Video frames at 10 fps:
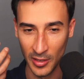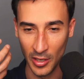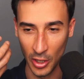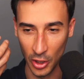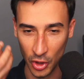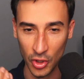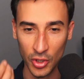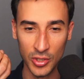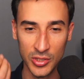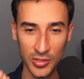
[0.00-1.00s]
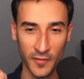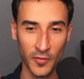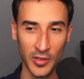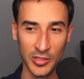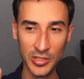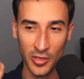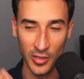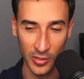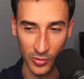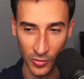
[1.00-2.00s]
a good software engineer
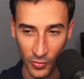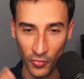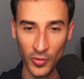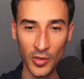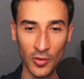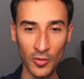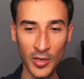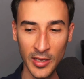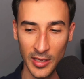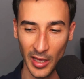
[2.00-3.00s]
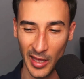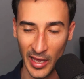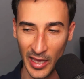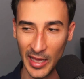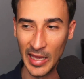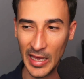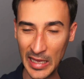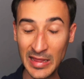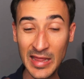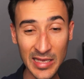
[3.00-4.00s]
and grow
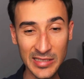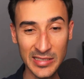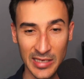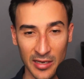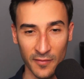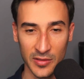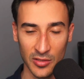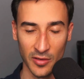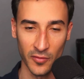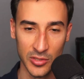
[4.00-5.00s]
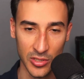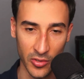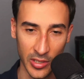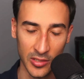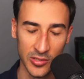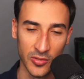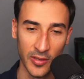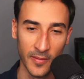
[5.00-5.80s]
in this state of the software engineering industry?